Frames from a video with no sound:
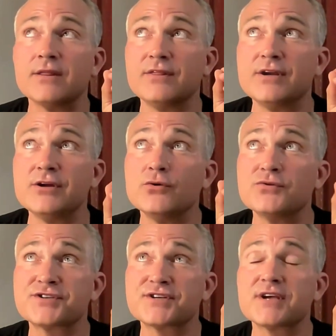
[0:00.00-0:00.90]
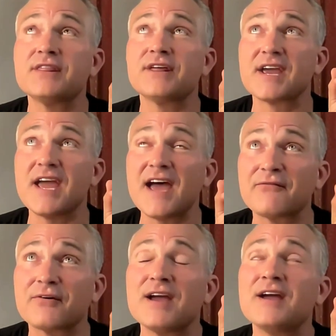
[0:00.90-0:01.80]
The news, like
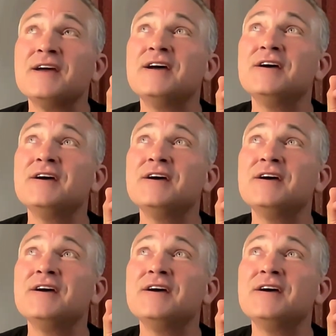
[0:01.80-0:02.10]
every,